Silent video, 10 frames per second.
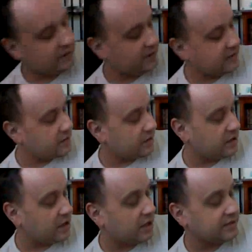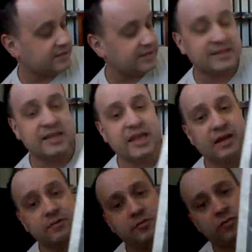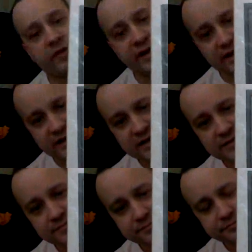It was done on 16 count white Ada.